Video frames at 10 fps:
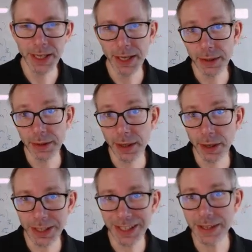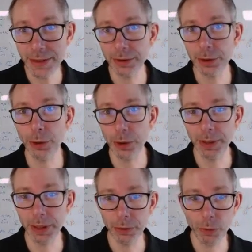And there, key things that are going to
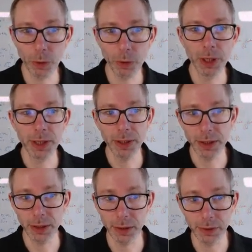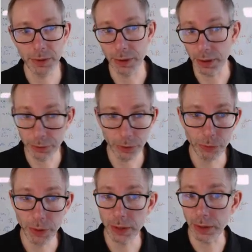play a role is interest
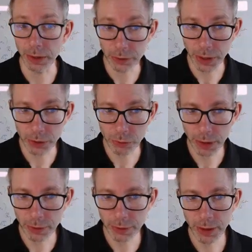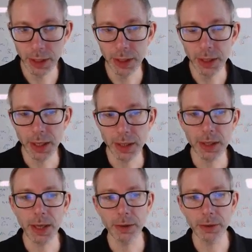rates and exchange rates. And
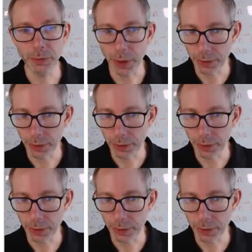then